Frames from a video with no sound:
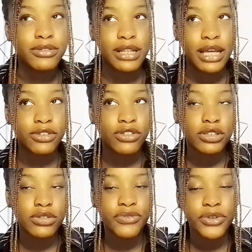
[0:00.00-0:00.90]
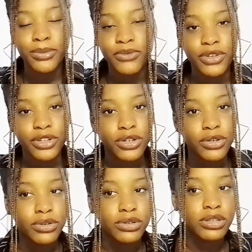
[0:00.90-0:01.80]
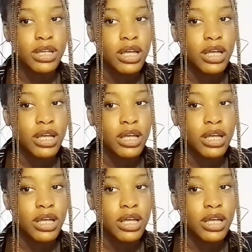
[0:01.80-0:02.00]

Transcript: like just film videos.